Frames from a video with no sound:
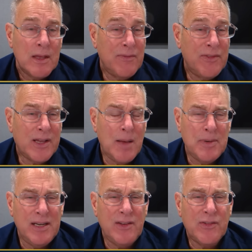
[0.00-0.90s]
If the
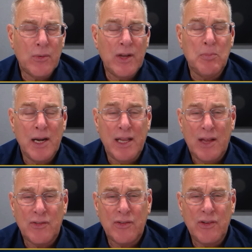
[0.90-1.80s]
company needs to raise money,
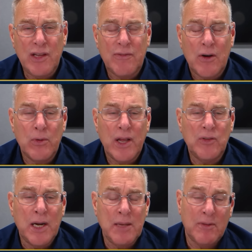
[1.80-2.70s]
has the CFO
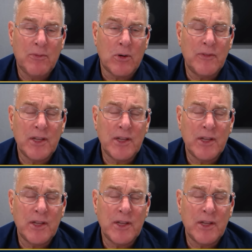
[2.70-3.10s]
raised money before?